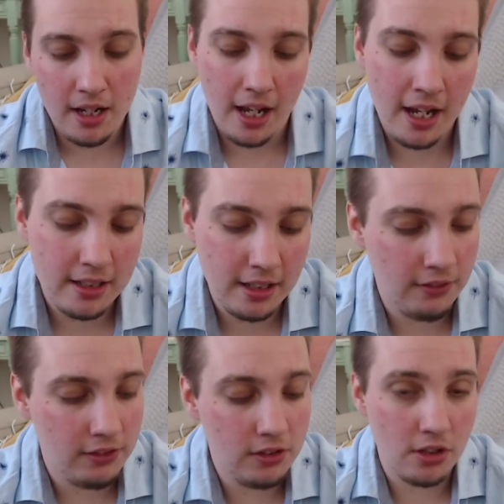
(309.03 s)
And
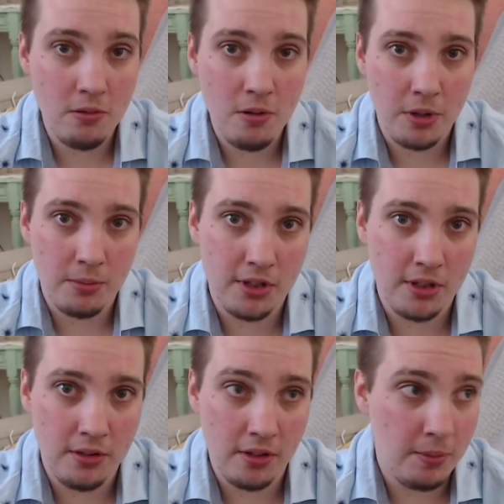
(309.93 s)
if you don't want bottom
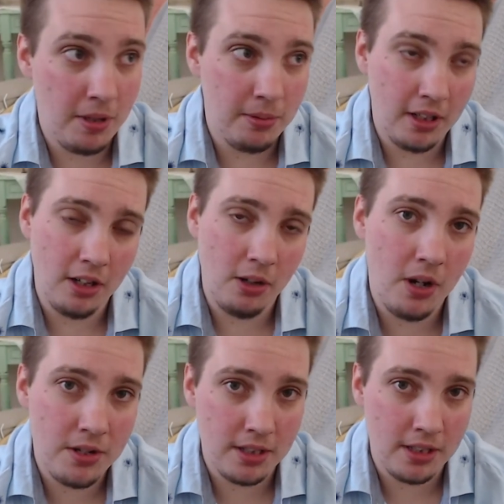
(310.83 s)
surgery, people are going to
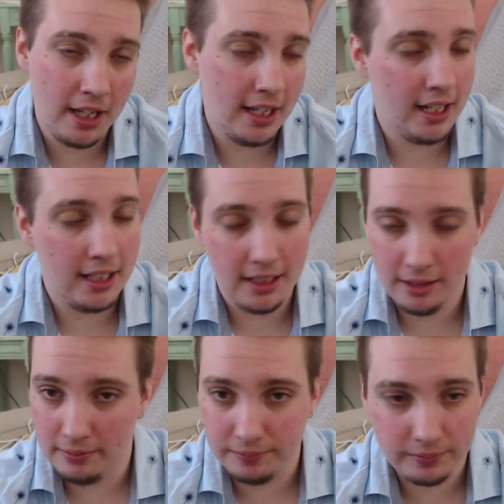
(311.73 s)
question that.
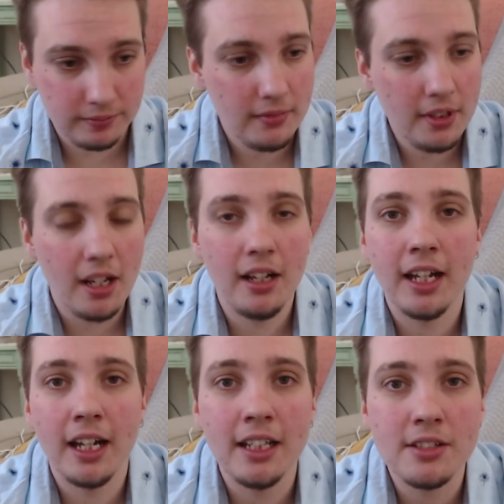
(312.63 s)
And
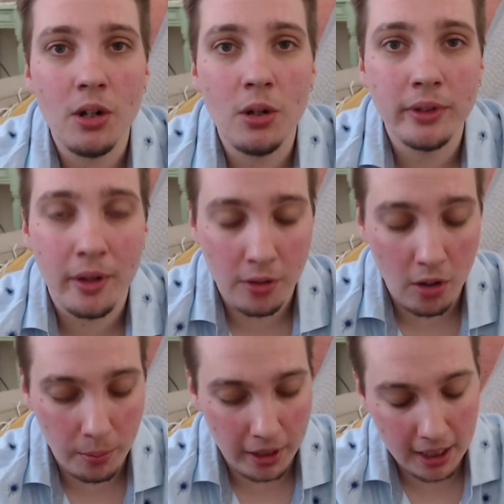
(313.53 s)
again, that's a whole nother
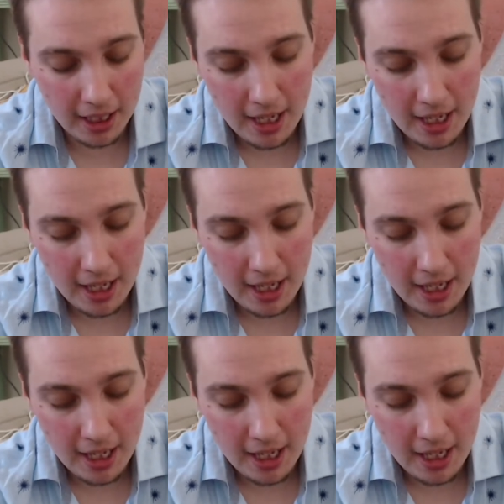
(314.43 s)
topic.